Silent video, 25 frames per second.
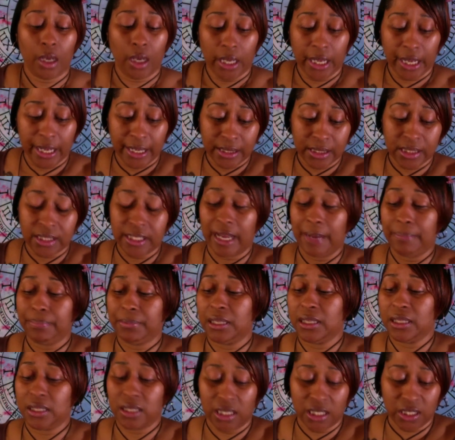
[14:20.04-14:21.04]

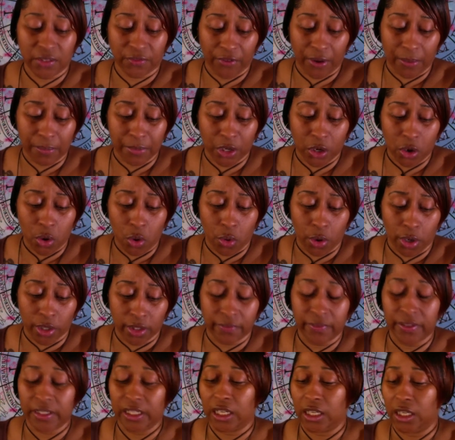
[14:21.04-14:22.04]
acceptance is from the Court
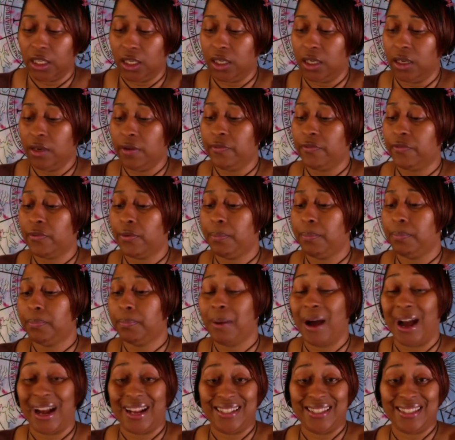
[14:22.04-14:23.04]
of Love,
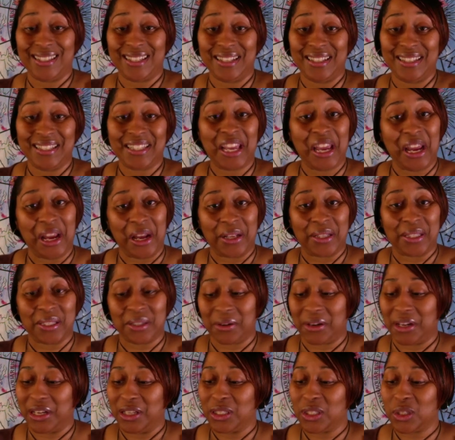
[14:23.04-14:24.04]
Pisces, Cancer,
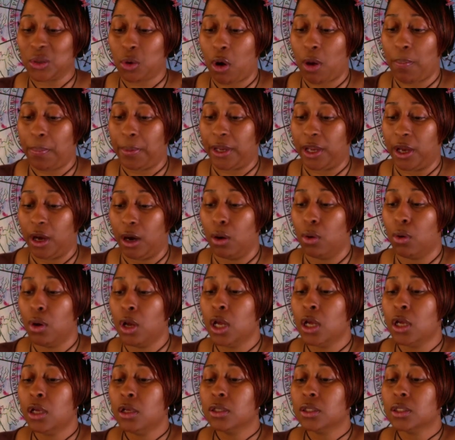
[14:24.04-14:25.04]
and Scorpio.
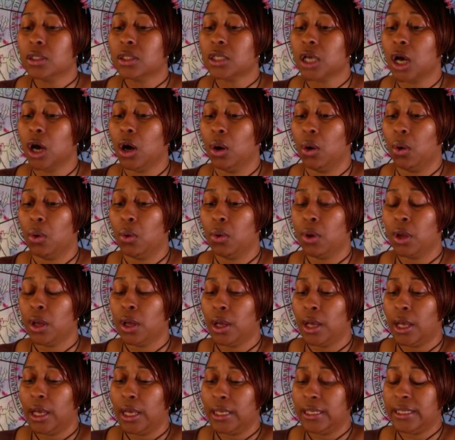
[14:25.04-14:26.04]
So,
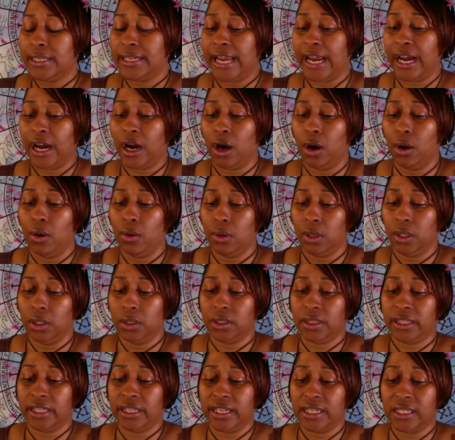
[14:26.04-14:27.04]
now
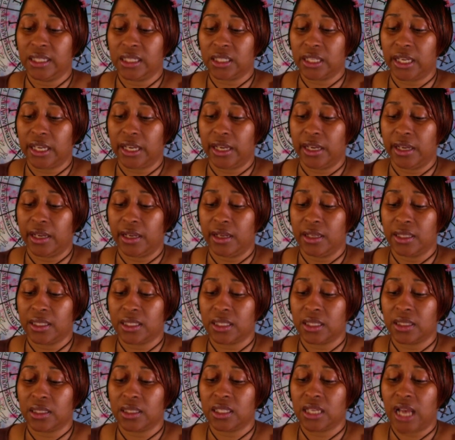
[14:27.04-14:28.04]
this is
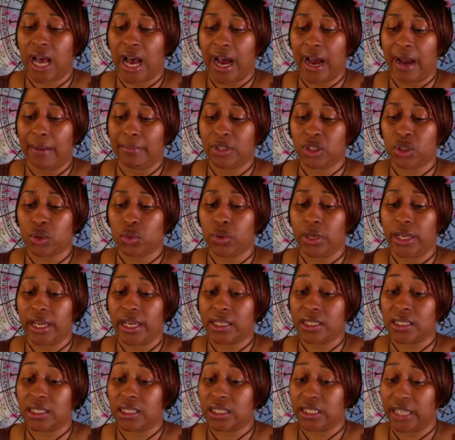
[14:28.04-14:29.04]
time to
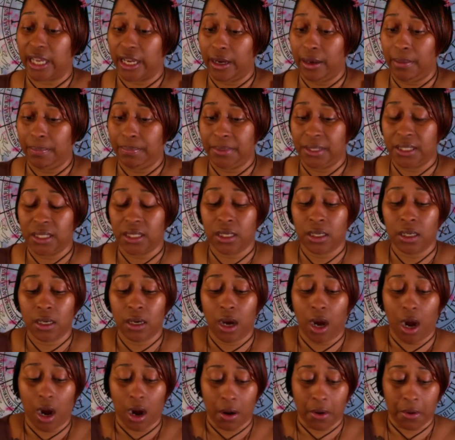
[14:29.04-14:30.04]
accept.
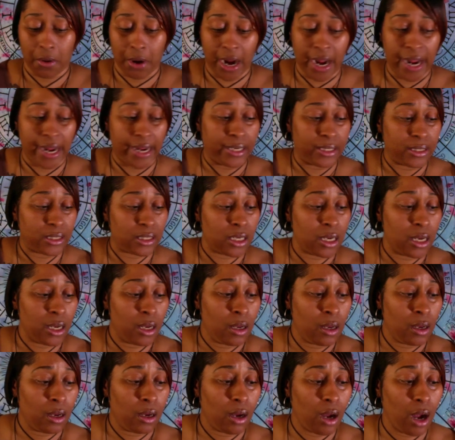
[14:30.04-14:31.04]
All right.
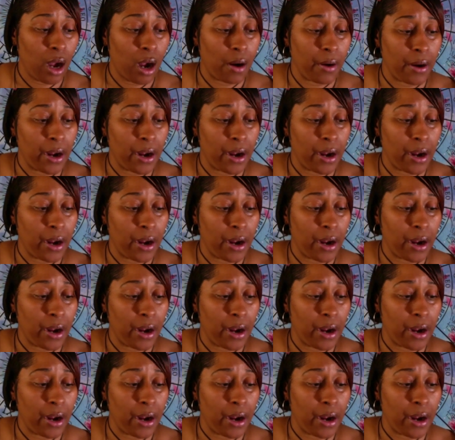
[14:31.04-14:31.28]
All